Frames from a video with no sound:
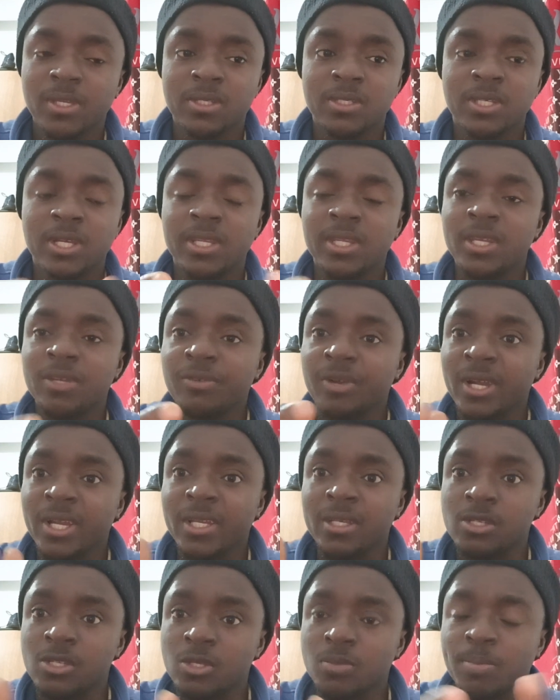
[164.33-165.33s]
they never
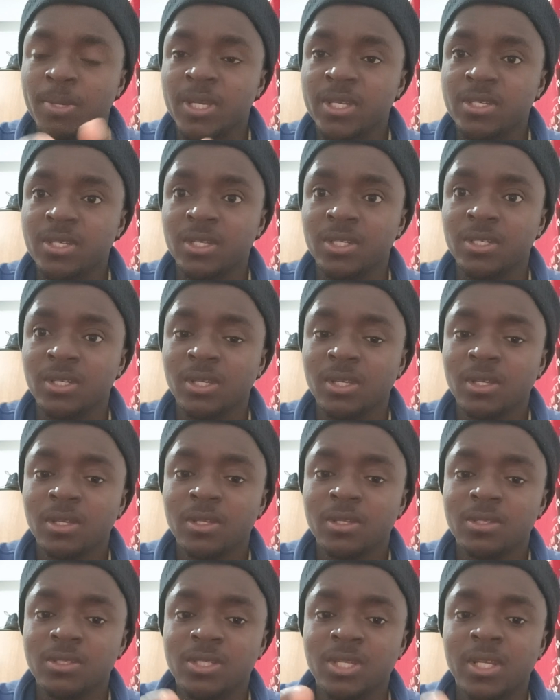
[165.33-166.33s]
expect it,
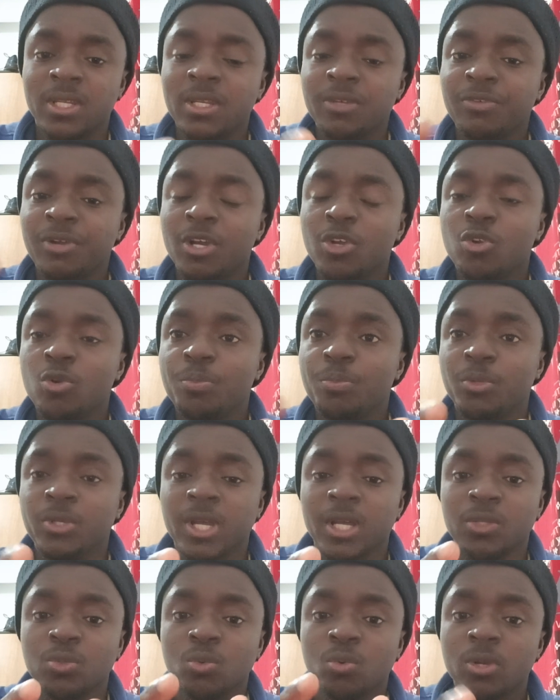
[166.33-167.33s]
they never hope
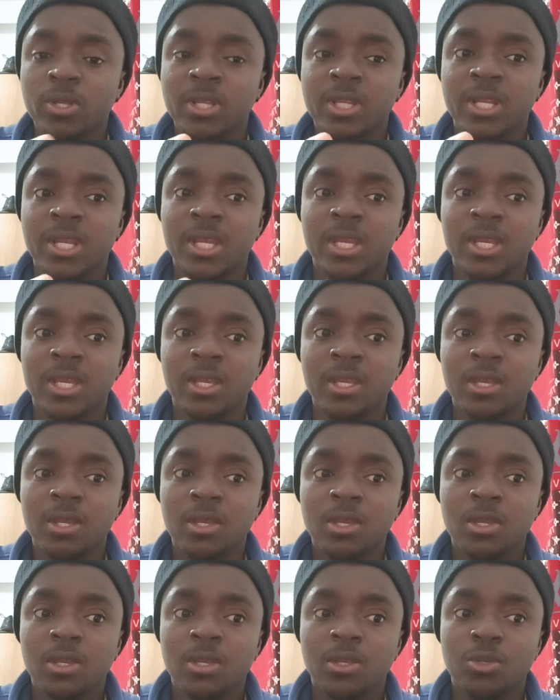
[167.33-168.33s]
that one day
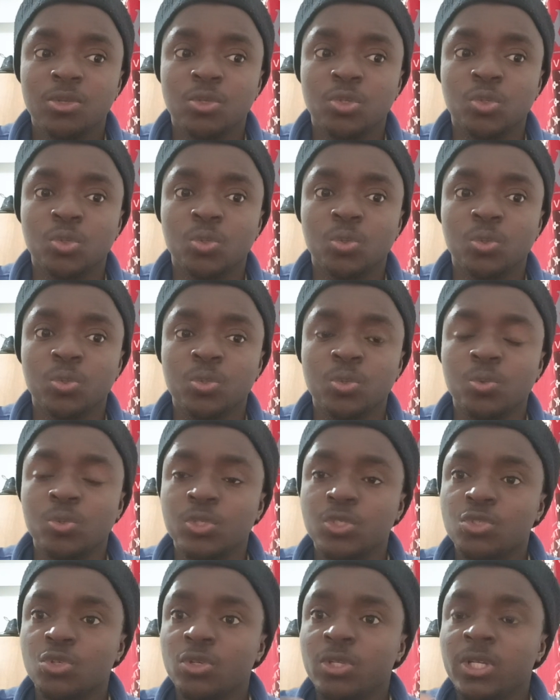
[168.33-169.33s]
you will
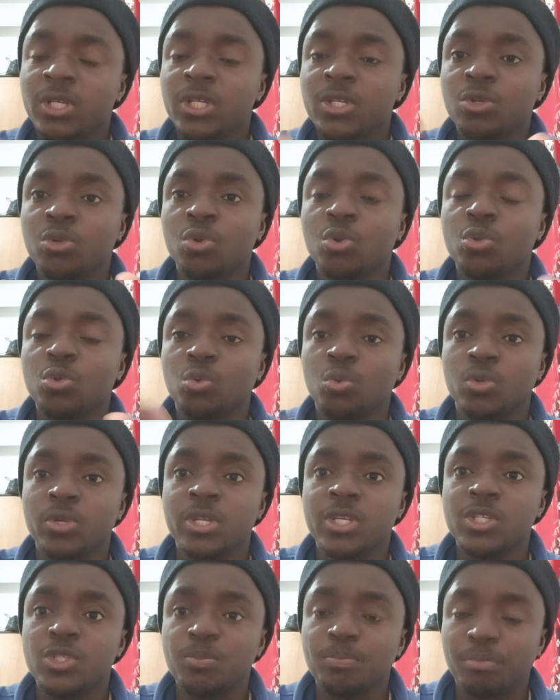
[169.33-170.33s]
suddenly grow to
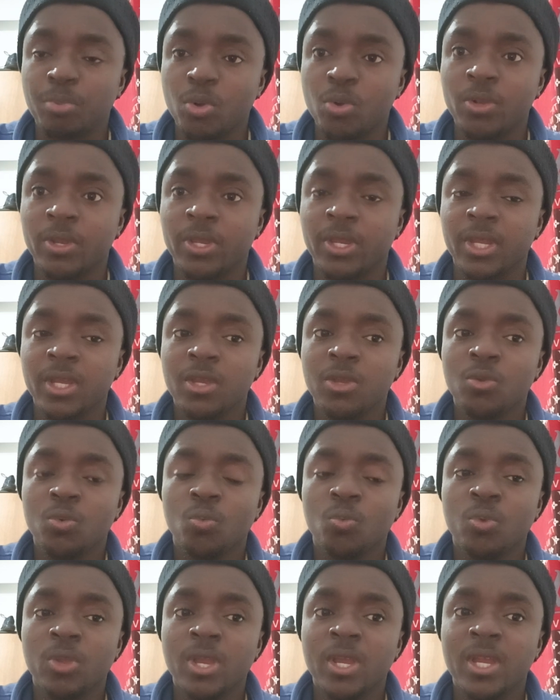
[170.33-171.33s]
this point
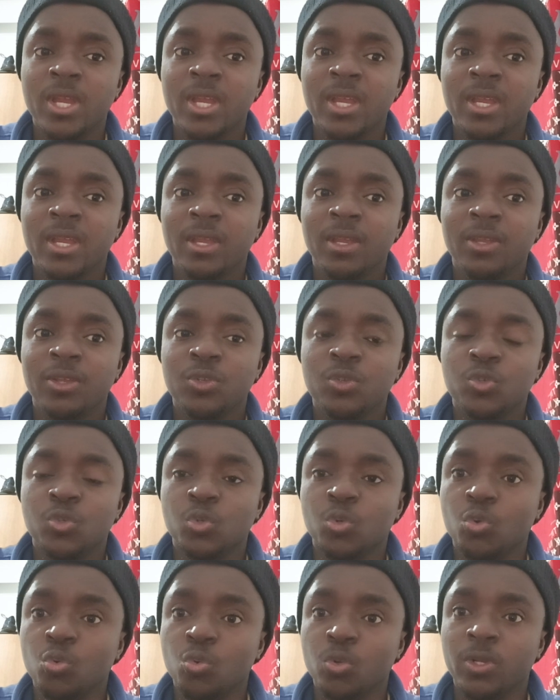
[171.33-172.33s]
where
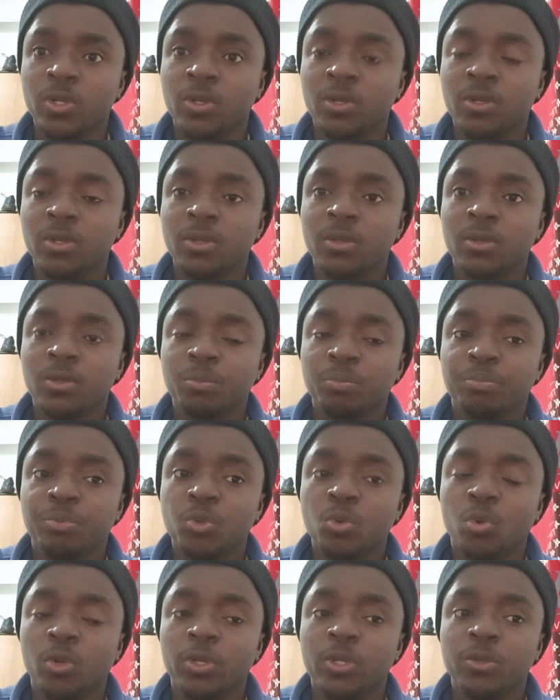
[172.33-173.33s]
you will
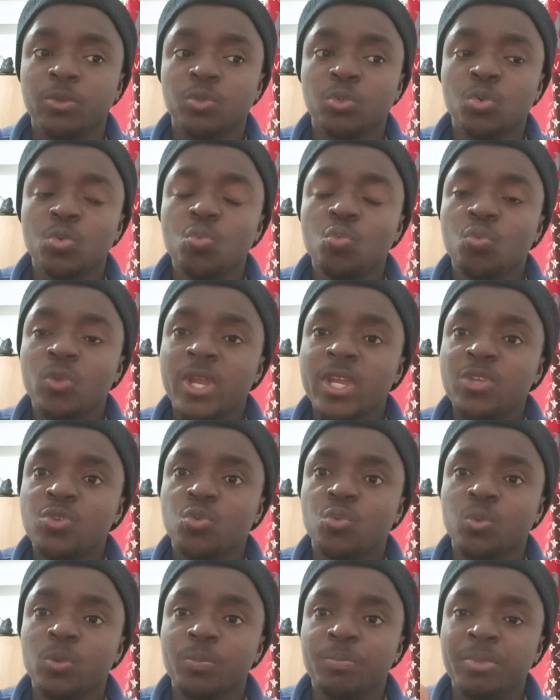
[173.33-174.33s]
build you, where
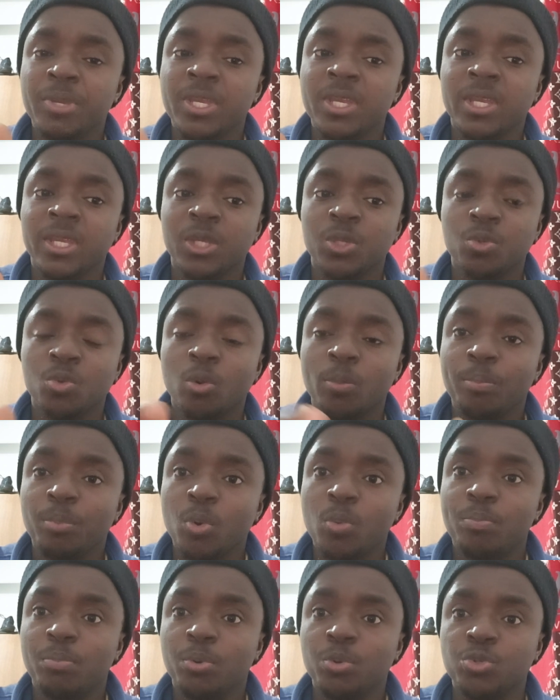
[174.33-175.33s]
you will be in your
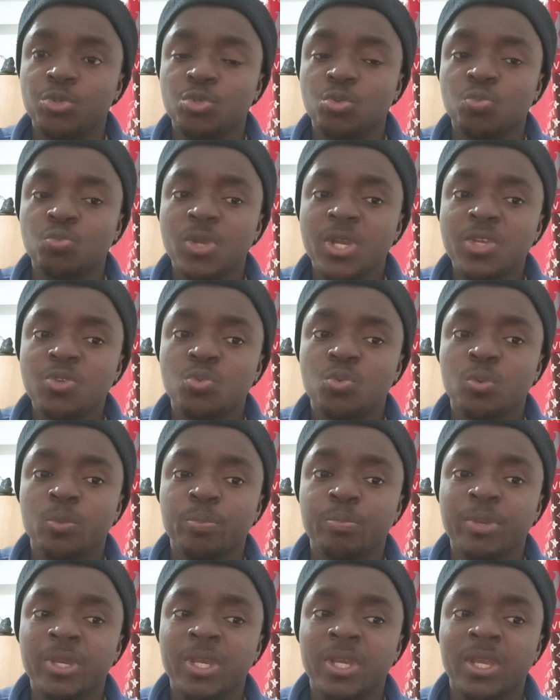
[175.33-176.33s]
purpose, where you will
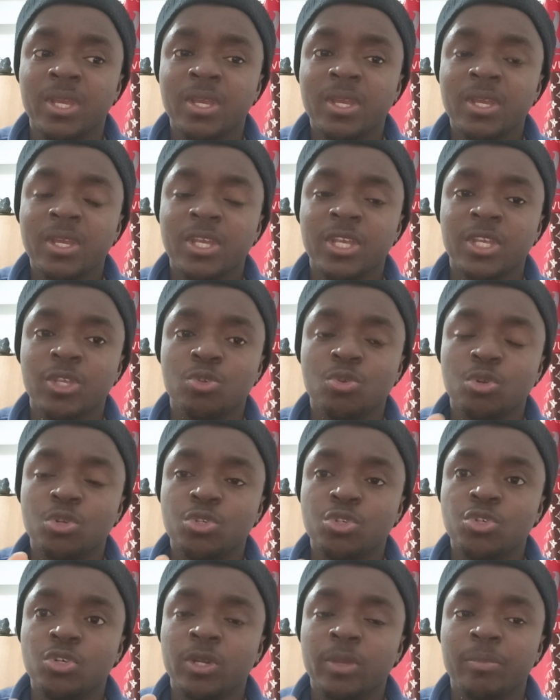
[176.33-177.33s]
be in your
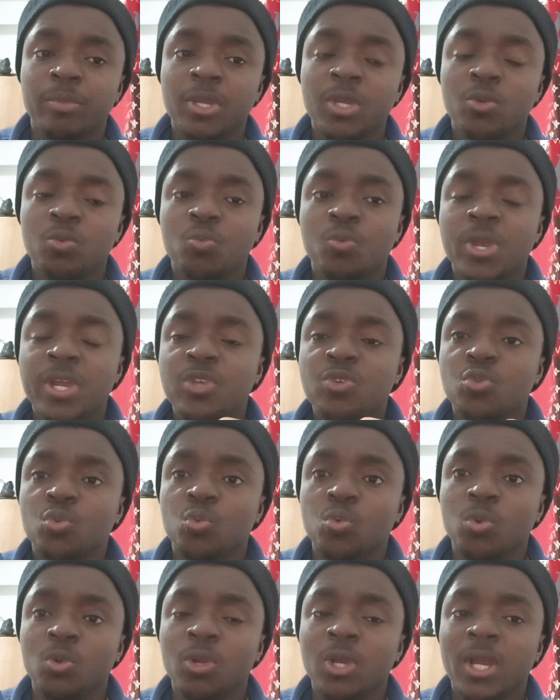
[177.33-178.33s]
dream, where you
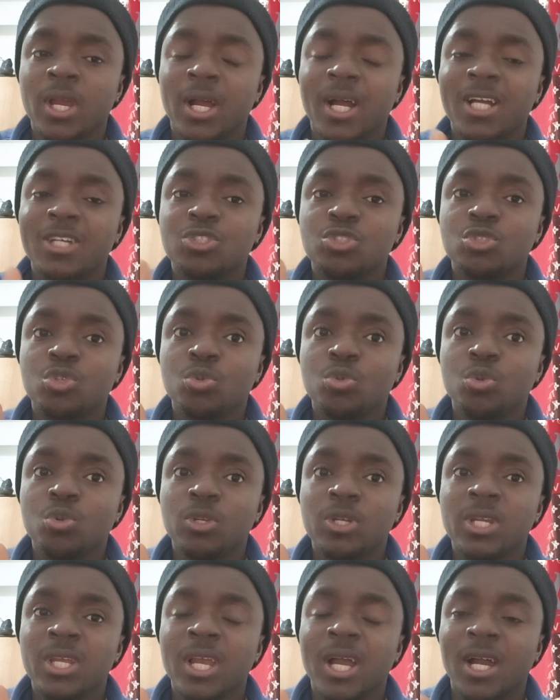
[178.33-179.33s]
will
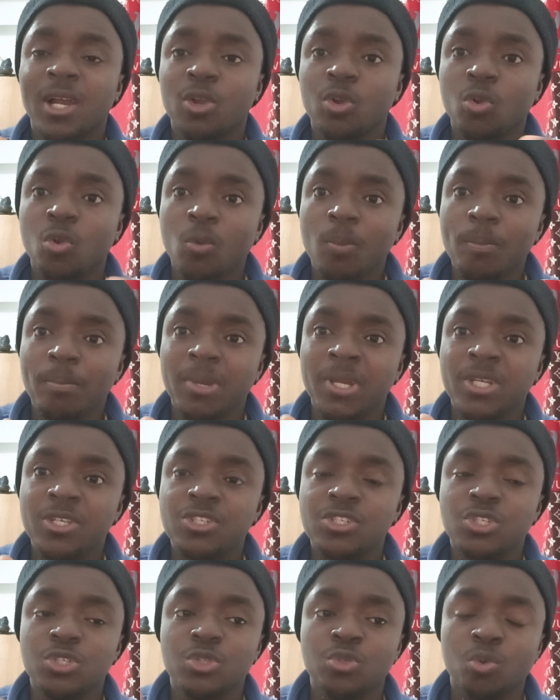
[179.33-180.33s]
absolutely
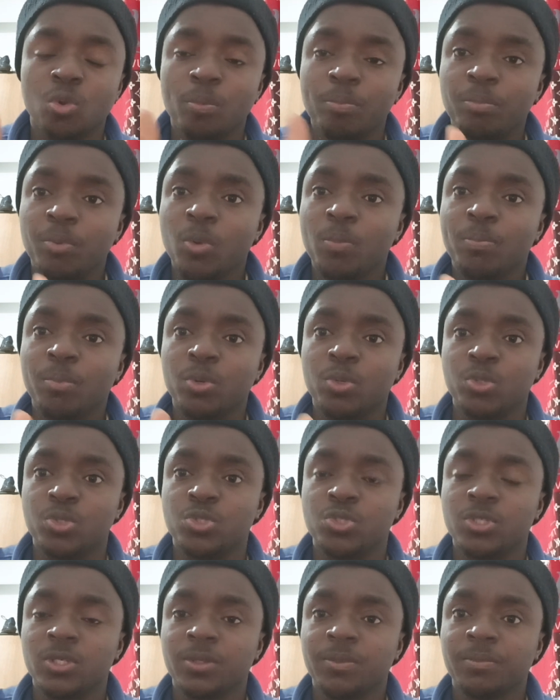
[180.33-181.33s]
accomplish your purpose.